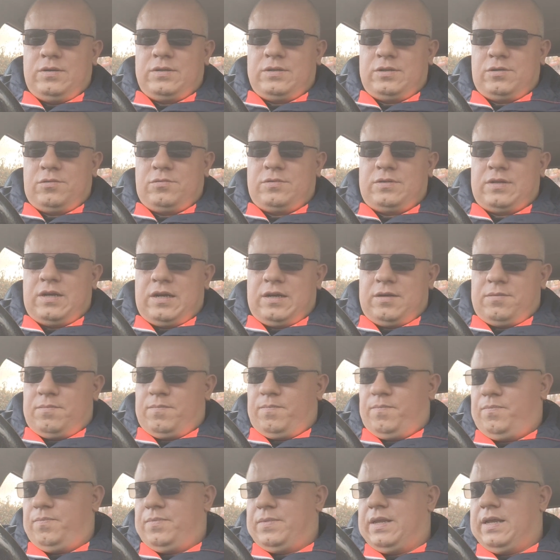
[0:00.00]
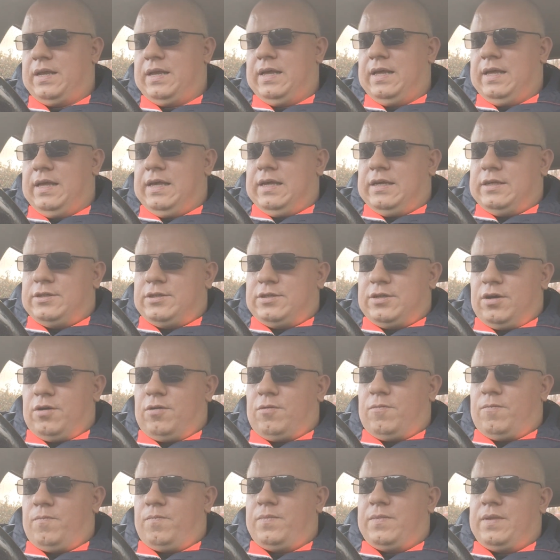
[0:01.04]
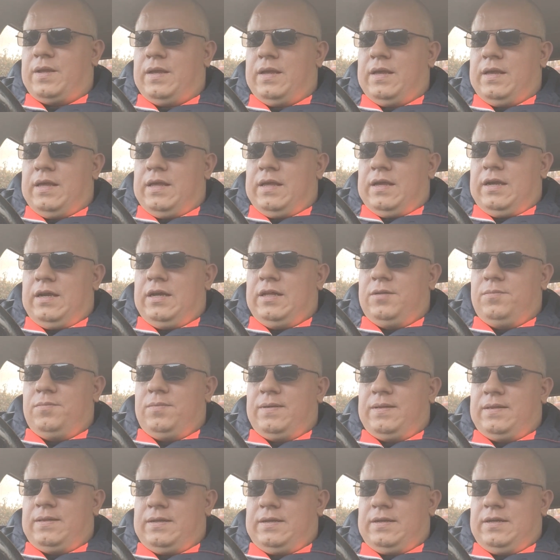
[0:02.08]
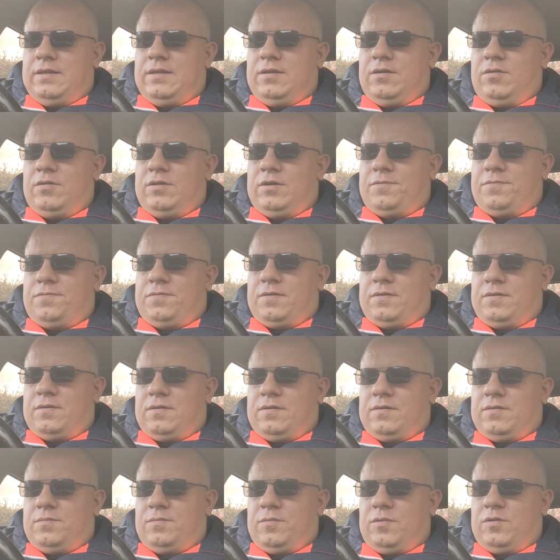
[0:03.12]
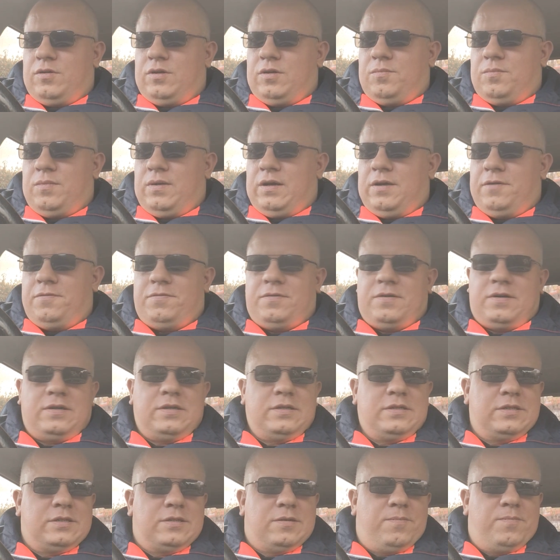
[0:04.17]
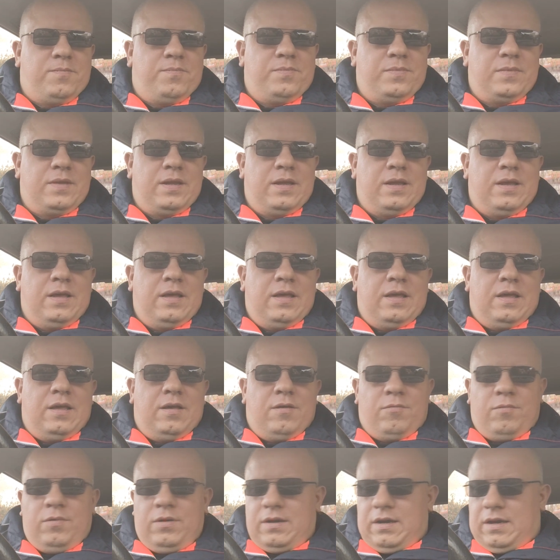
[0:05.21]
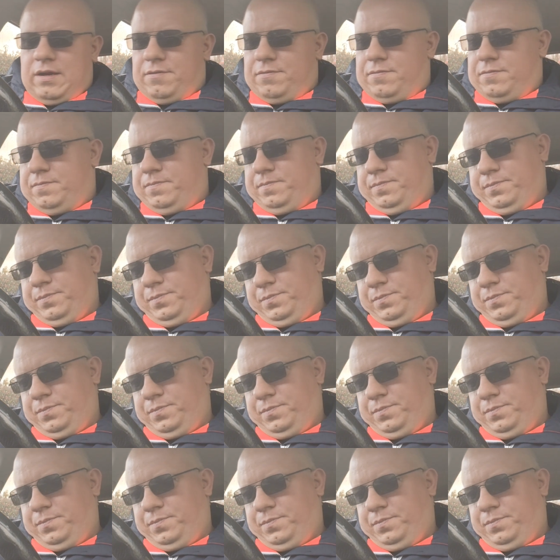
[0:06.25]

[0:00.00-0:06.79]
zone time. So in Berlin on the May 1st, we have